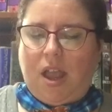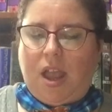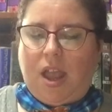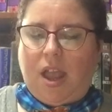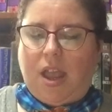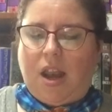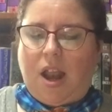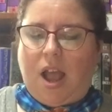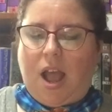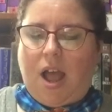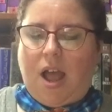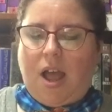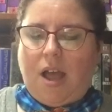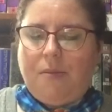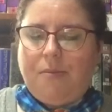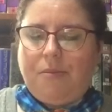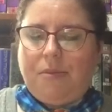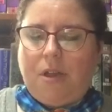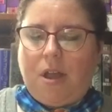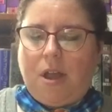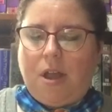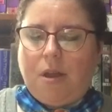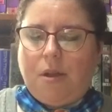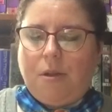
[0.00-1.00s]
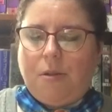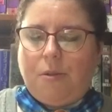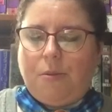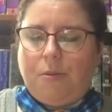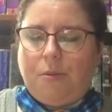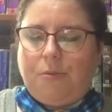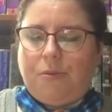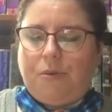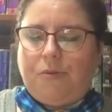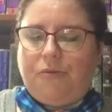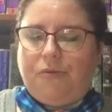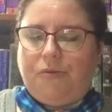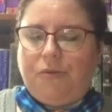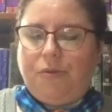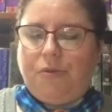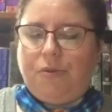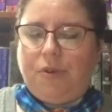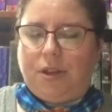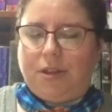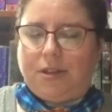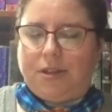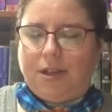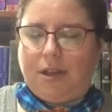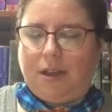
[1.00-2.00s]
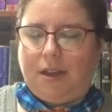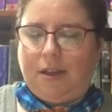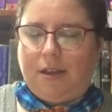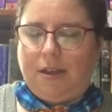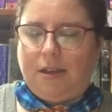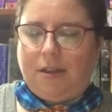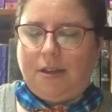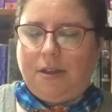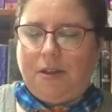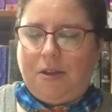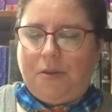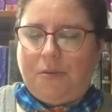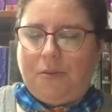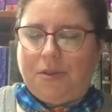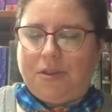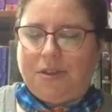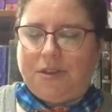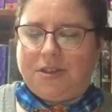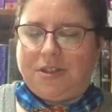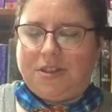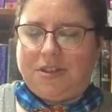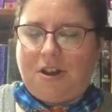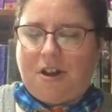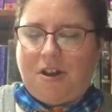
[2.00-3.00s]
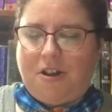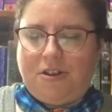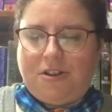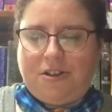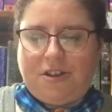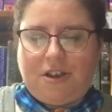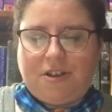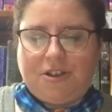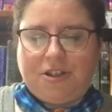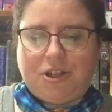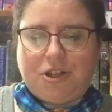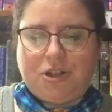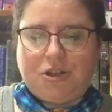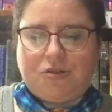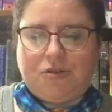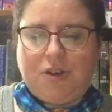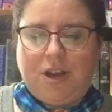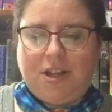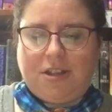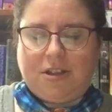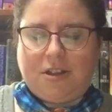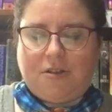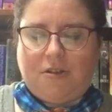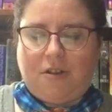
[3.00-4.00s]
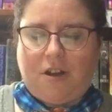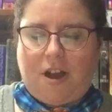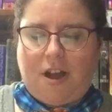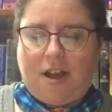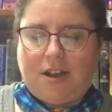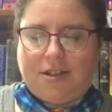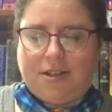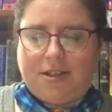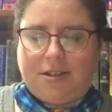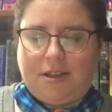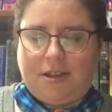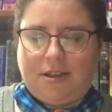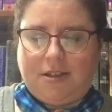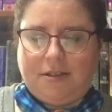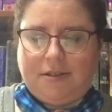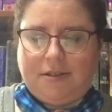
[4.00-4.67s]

an oblong profundity with the stardust streaked across it.